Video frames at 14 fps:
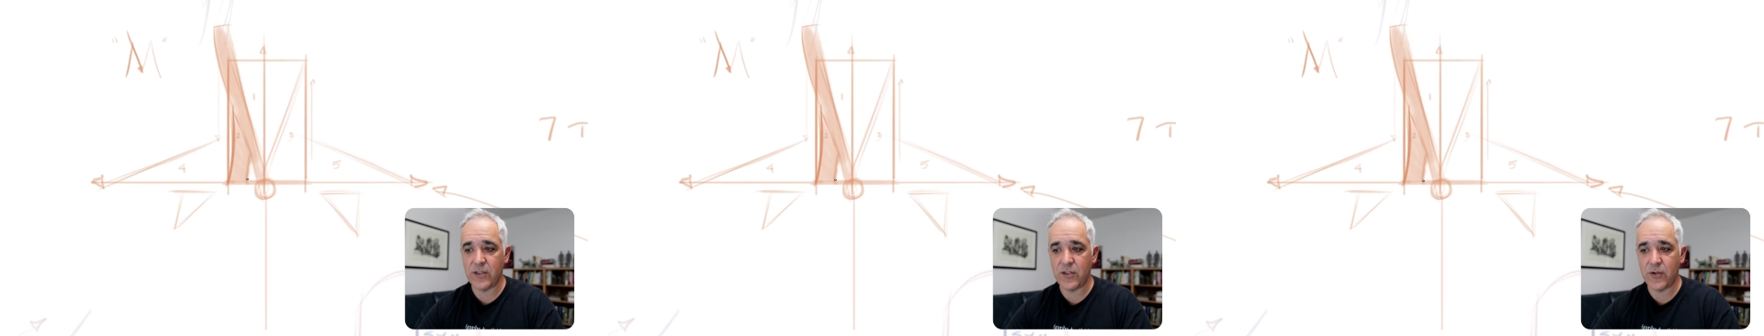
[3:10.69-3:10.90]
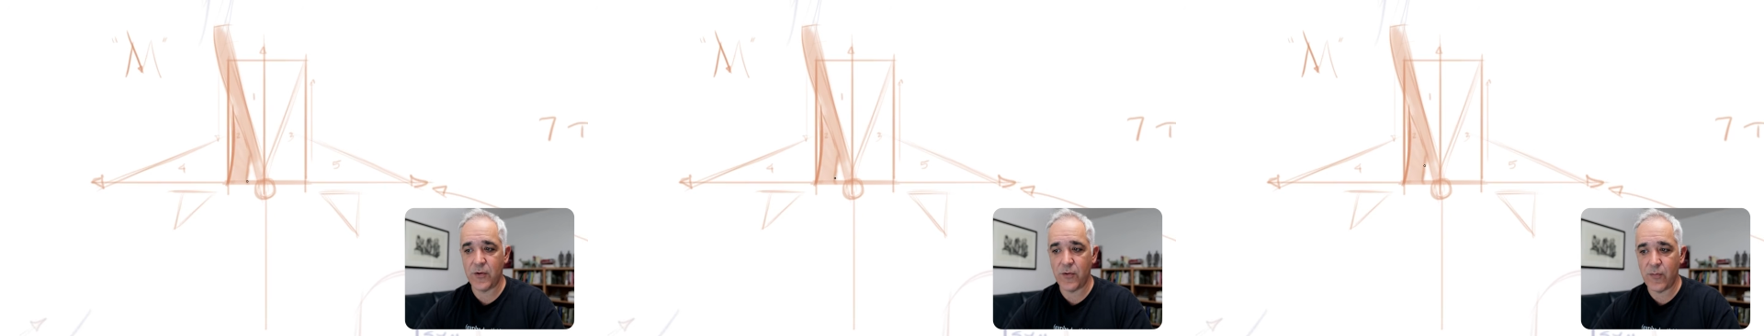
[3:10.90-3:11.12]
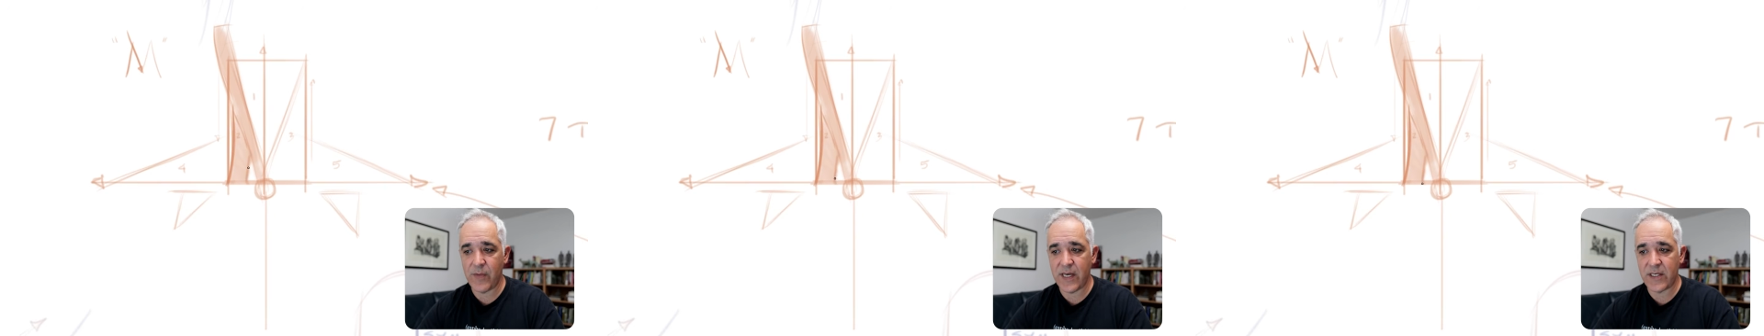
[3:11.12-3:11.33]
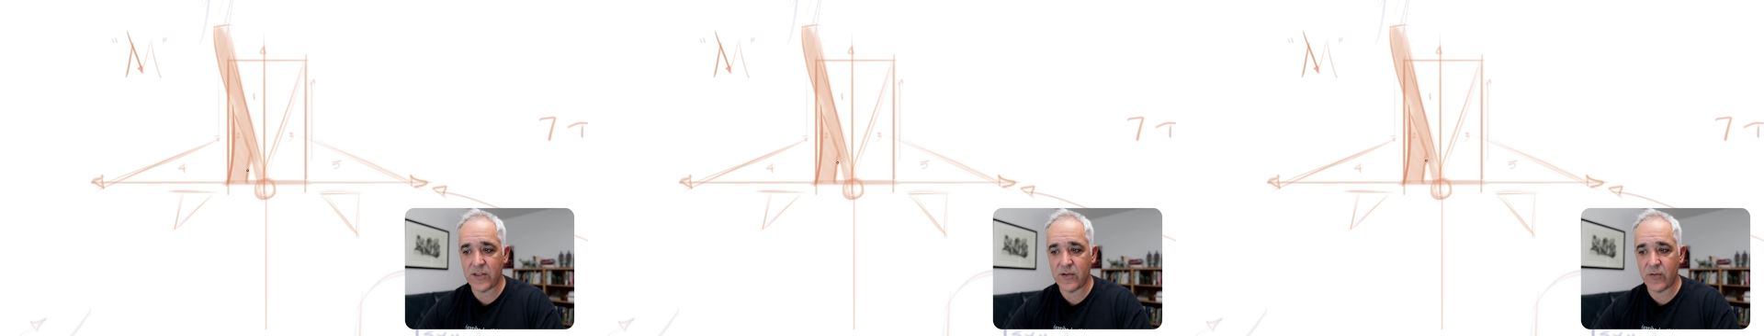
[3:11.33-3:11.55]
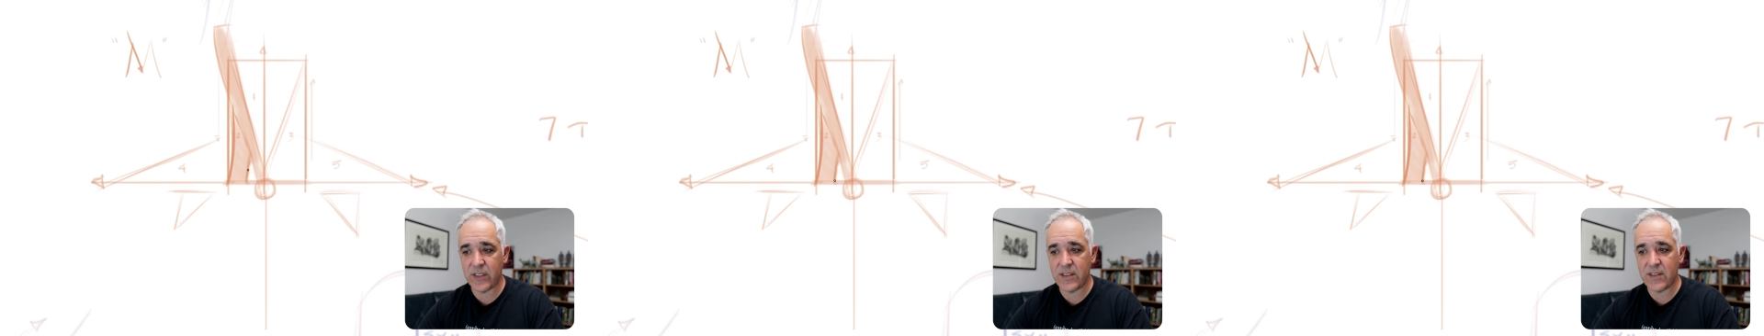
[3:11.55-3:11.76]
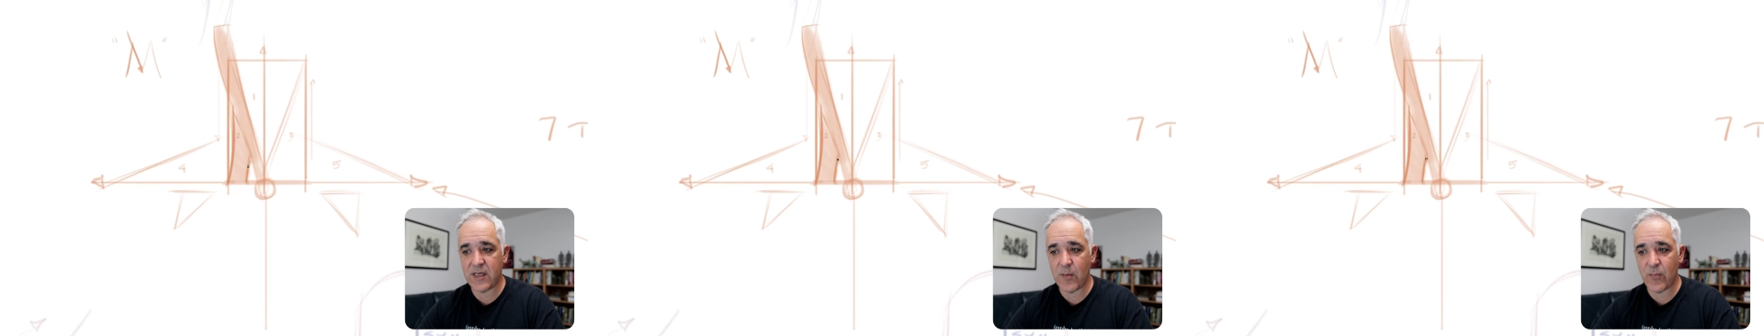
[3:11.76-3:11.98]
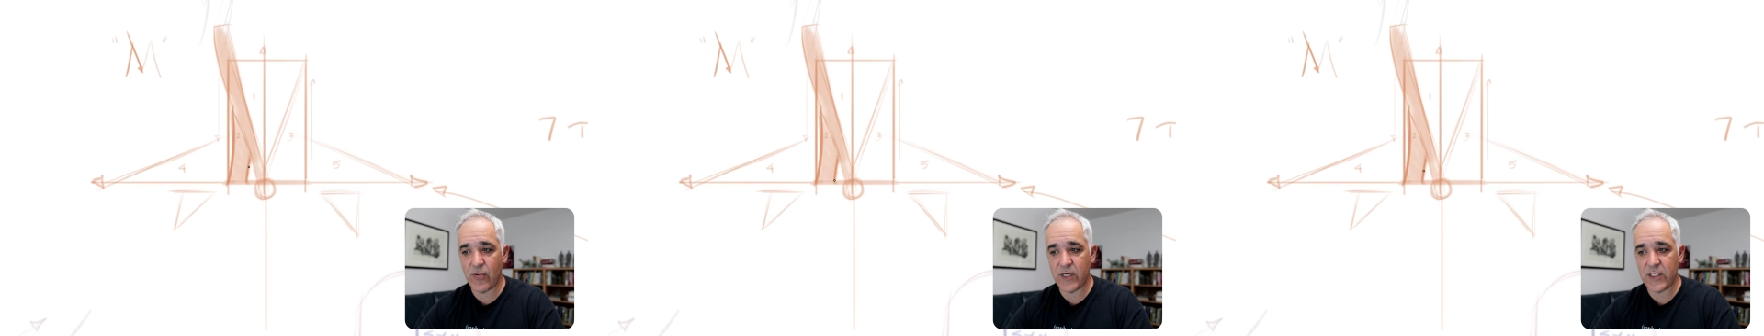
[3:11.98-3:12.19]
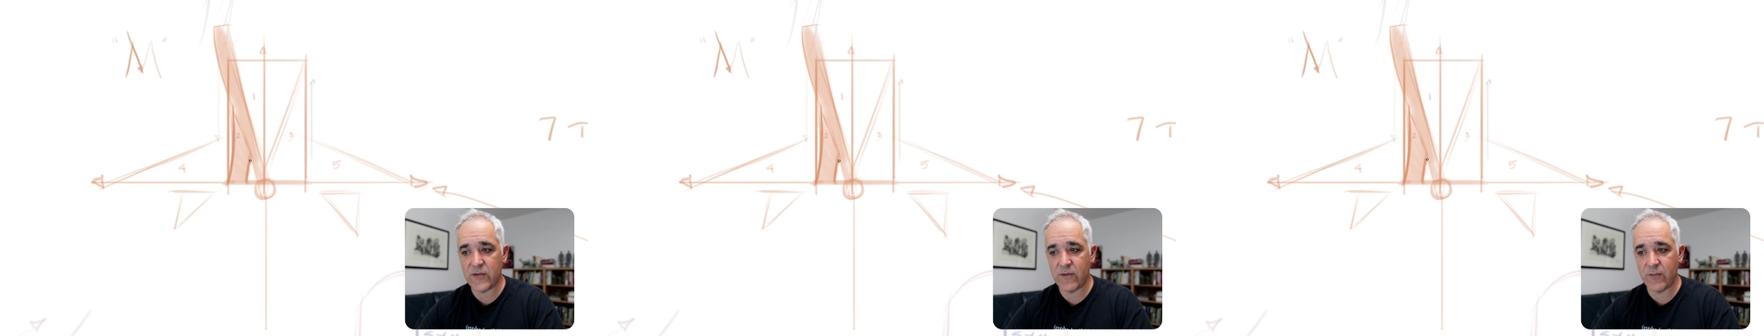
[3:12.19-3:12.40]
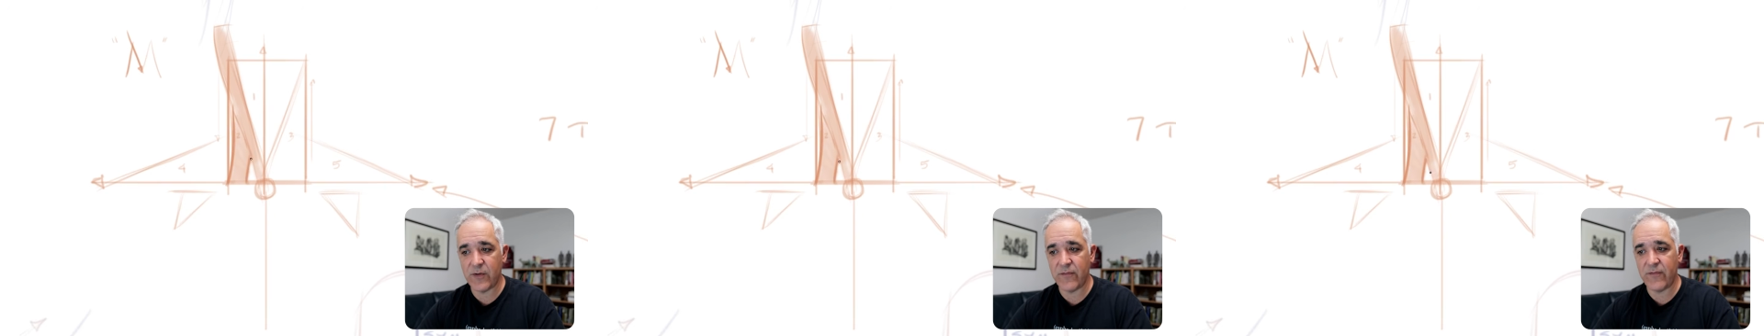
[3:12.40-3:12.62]
sternomastoid separates
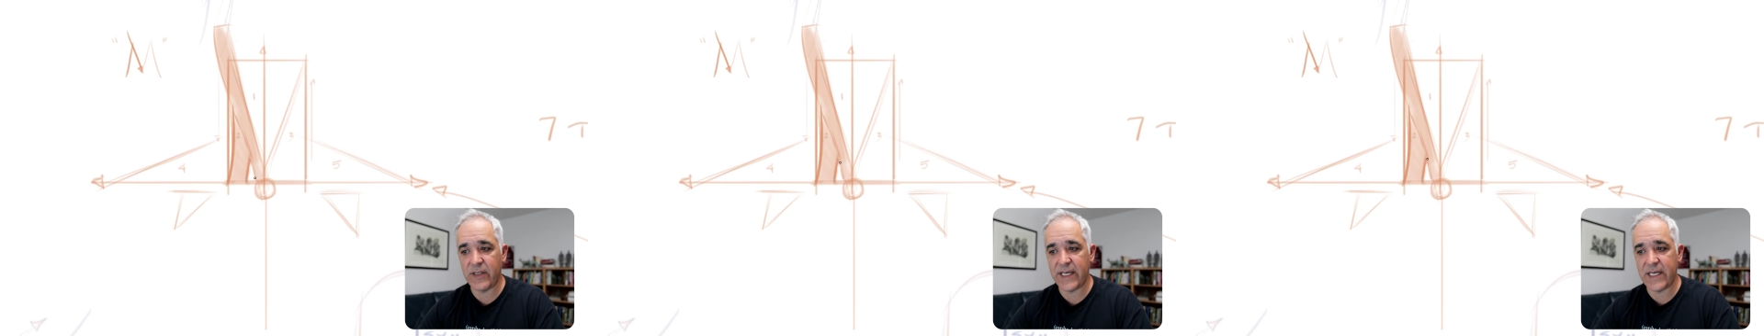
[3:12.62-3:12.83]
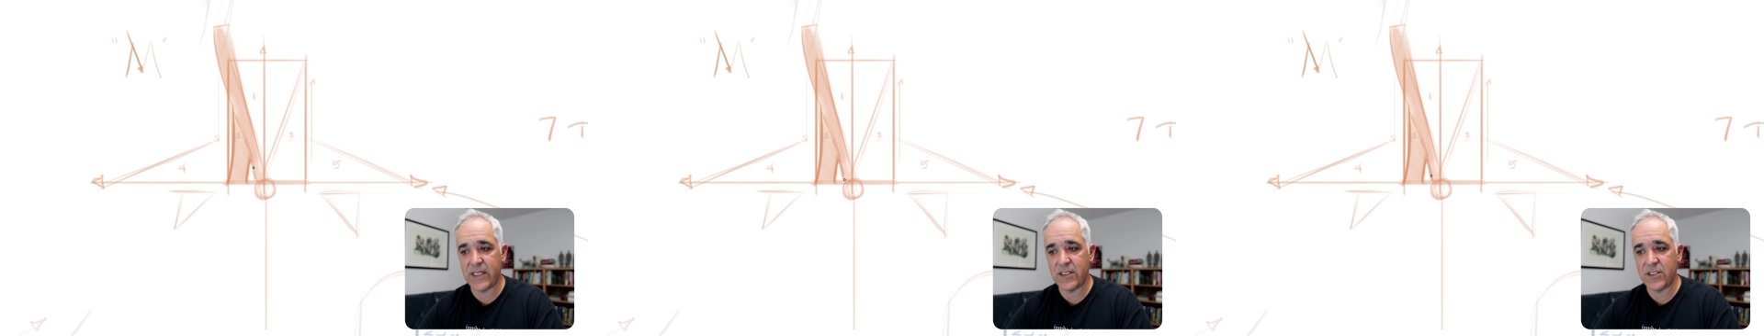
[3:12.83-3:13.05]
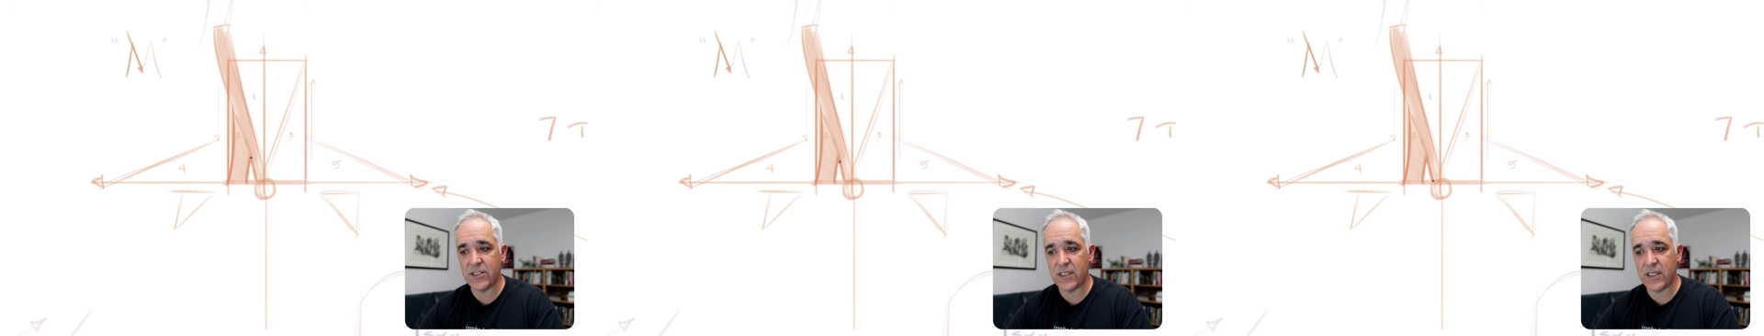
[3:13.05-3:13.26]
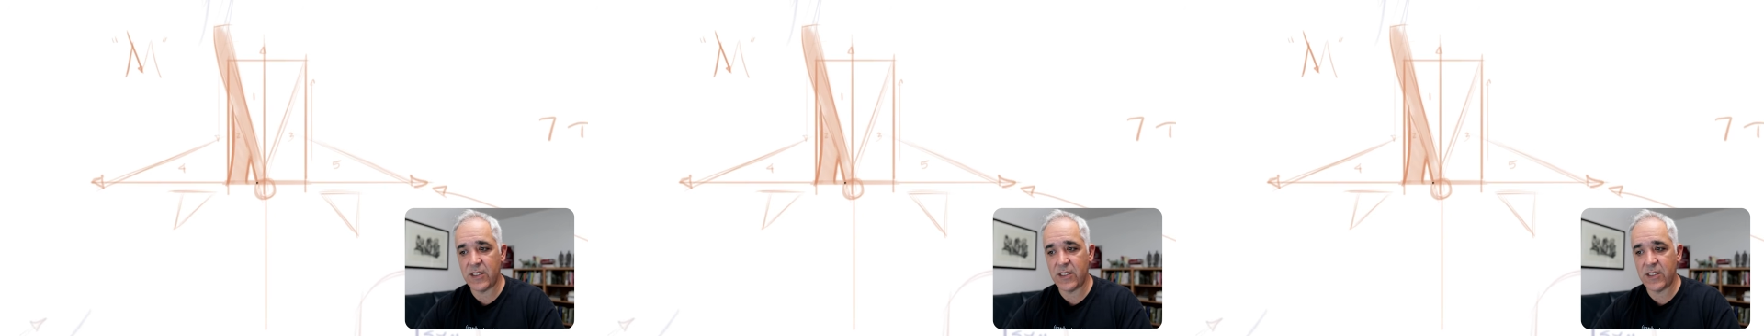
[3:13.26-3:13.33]
from the flange,